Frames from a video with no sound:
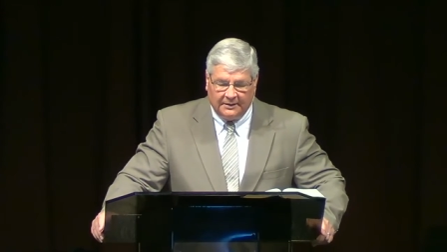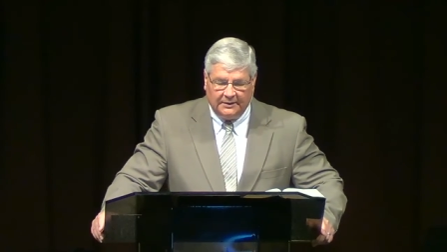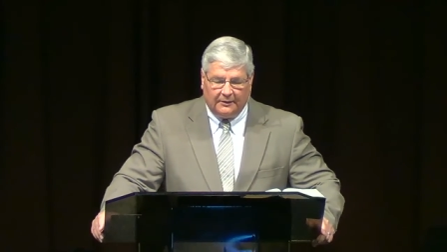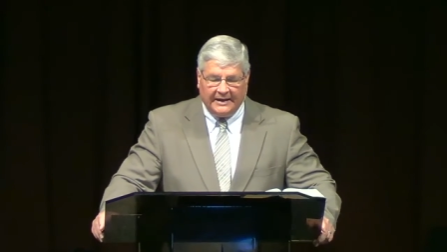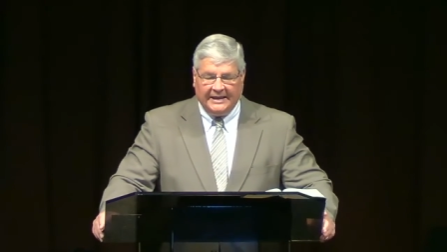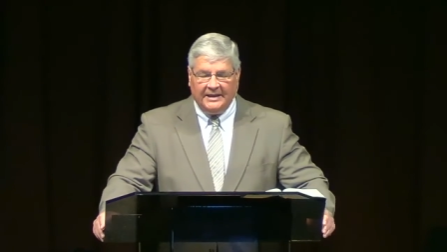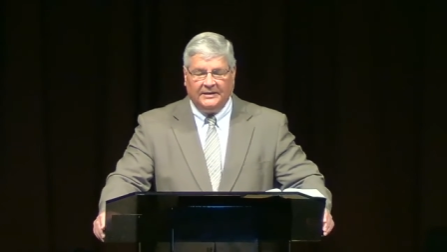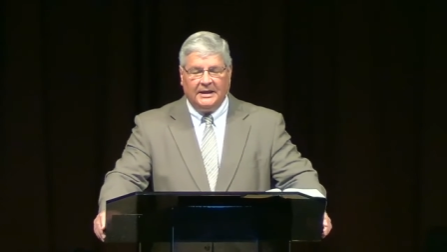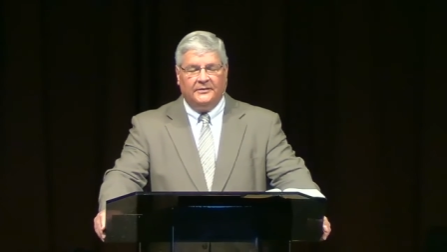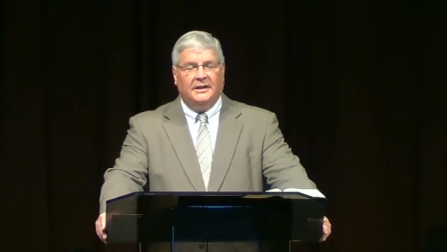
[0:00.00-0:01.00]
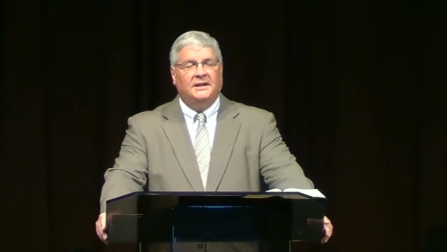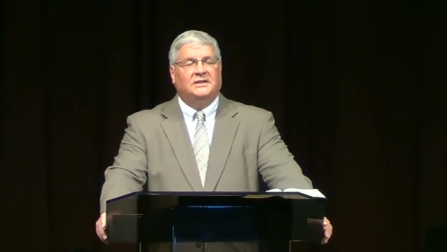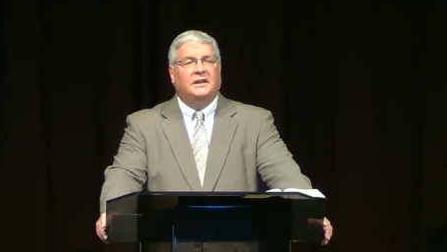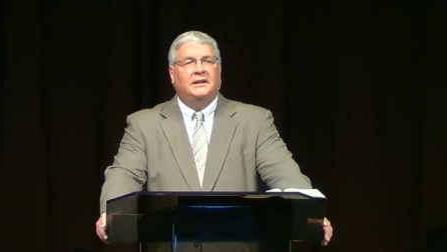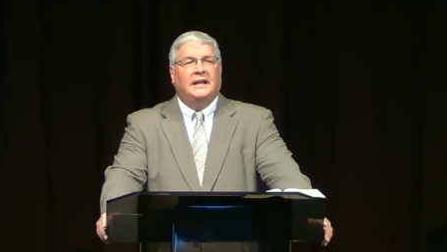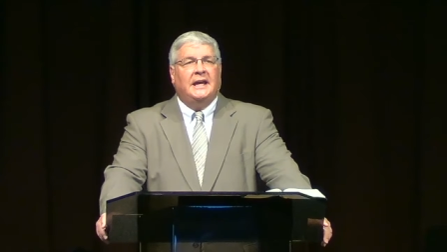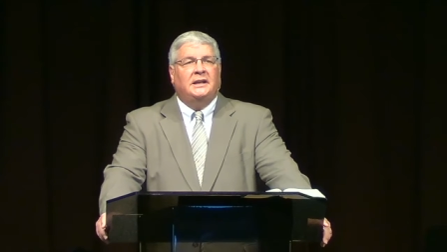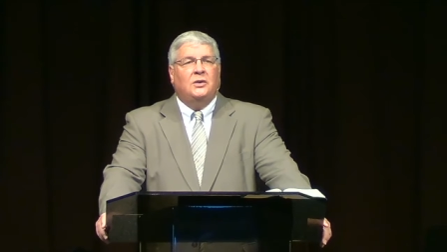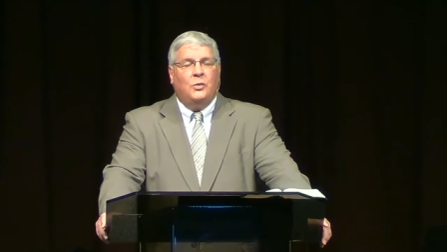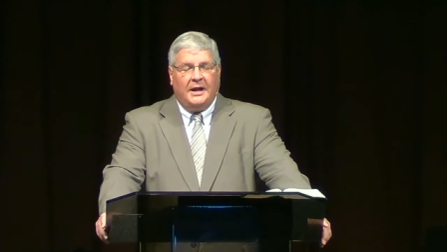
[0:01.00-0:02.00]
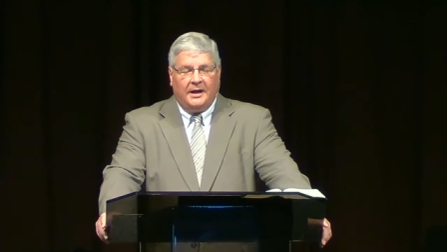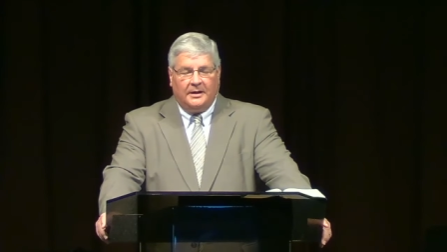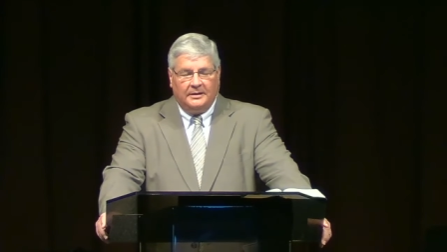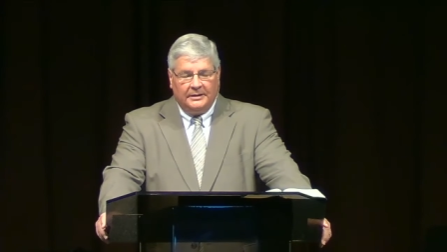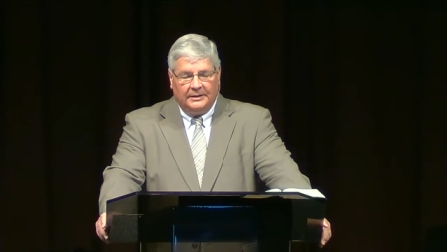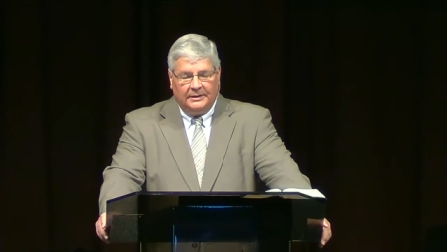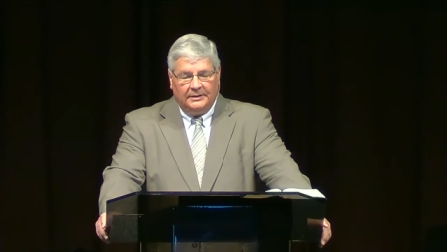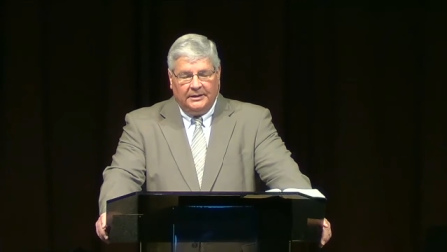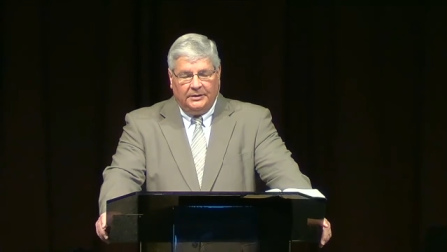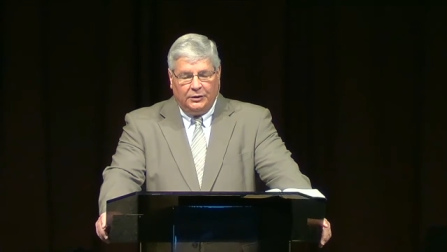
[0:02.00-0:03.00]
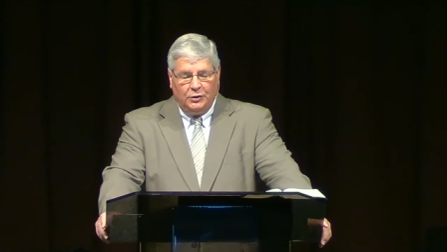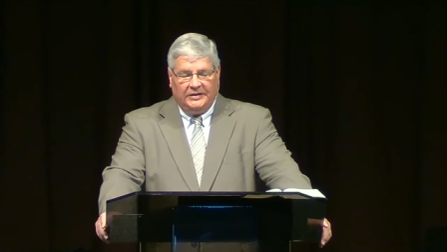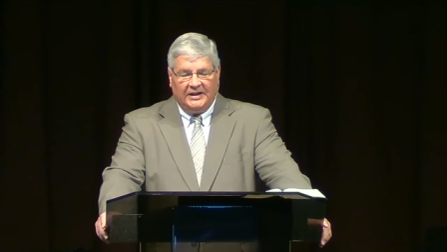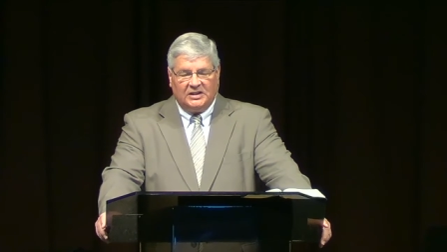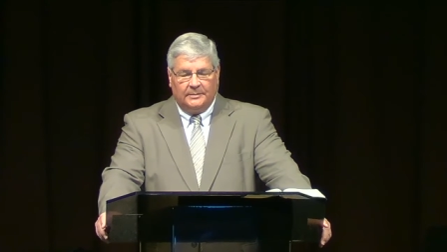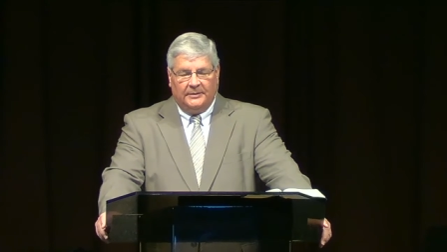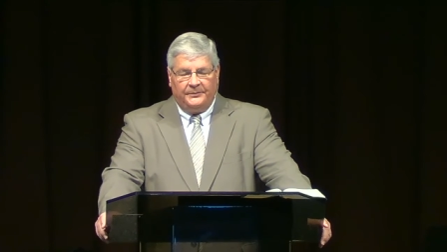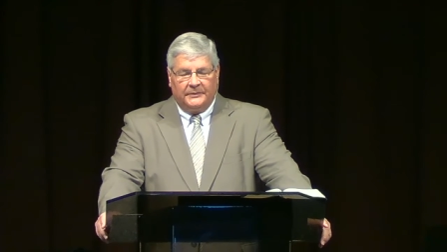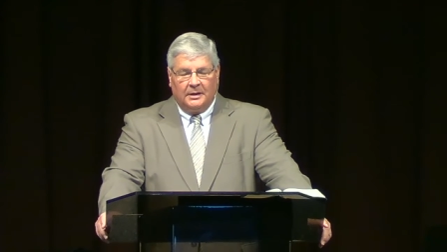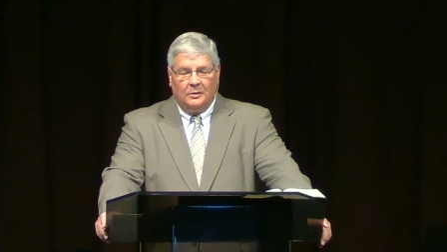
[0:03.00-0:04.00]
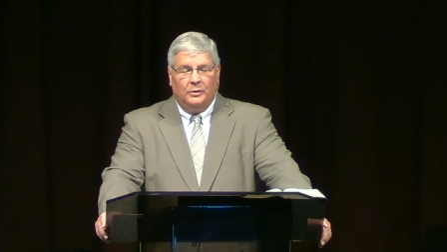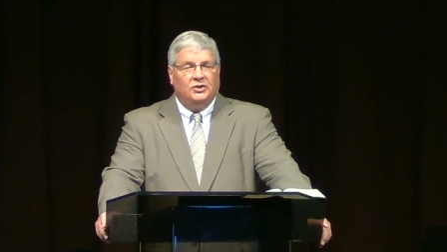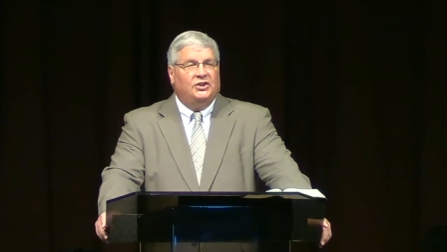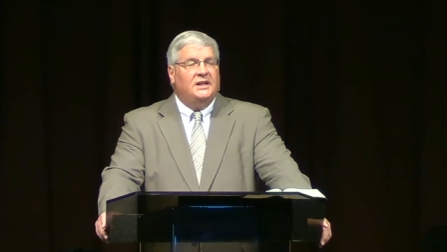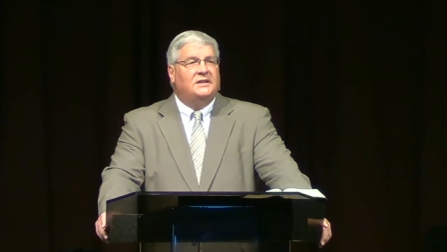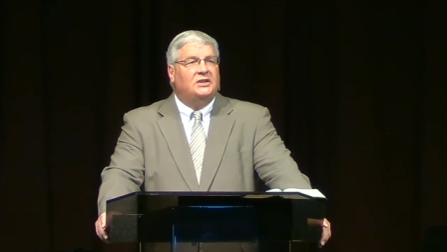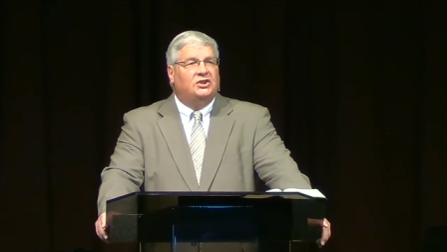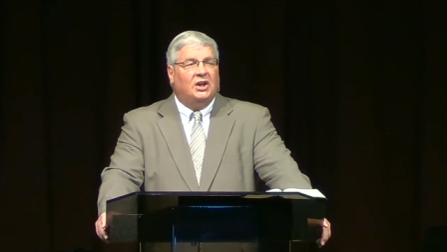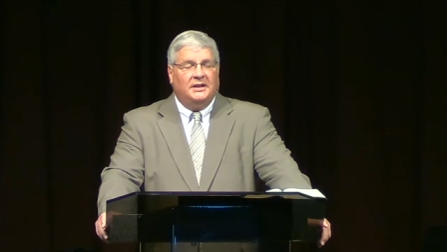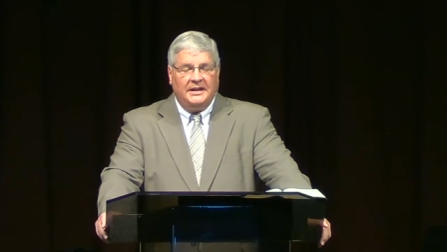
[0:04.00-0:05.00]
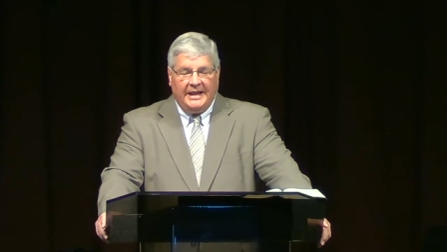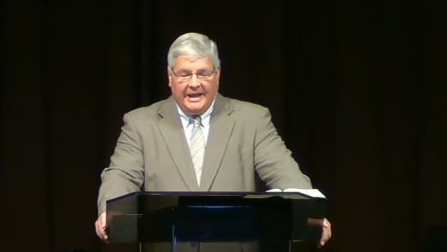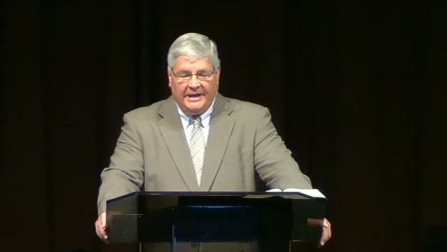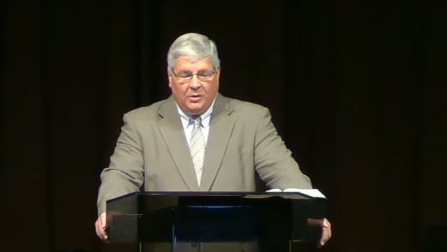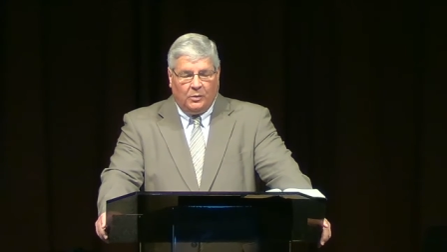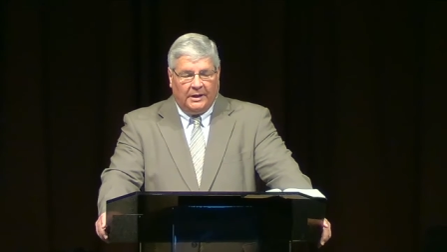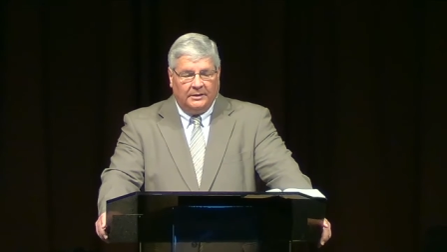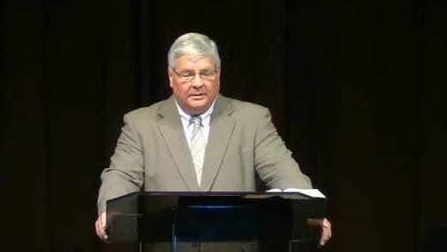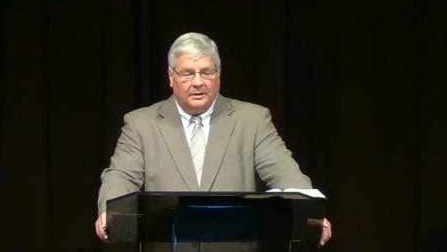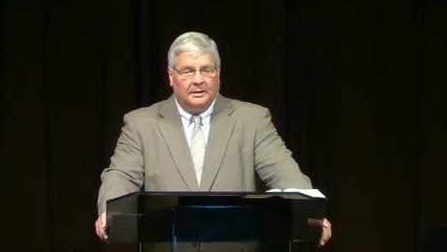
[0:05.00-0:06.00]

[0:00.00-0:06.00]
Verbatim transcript: Now, I can't think of an incident anywhere in the New Testament where Jesus shunned anyone